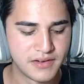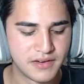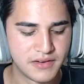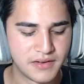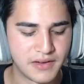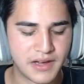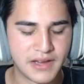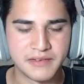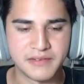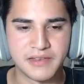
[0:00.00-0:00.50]

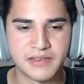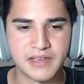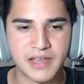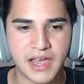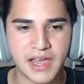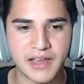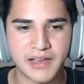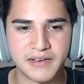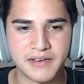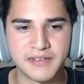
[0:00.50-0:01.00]
I
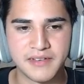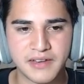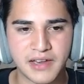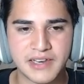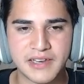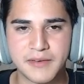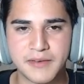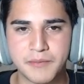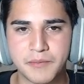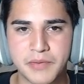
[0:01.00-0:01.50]
had I
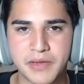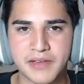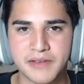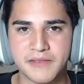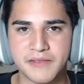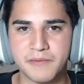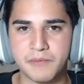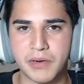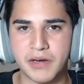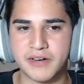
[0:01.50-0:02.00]
didn't pick
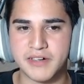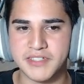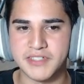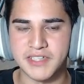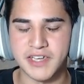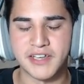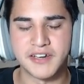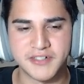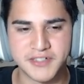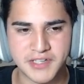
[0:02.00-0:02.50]

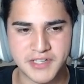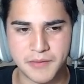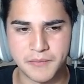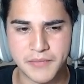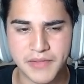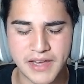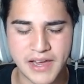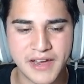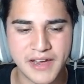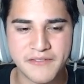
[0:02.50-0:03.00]
Parasite or
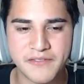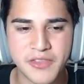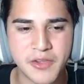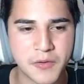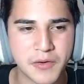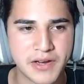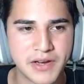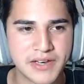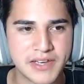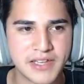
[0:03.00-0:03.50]
something. I have no
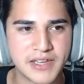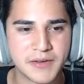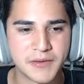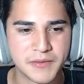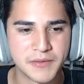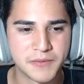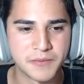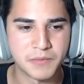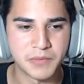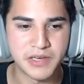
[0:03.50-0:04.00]
idea, but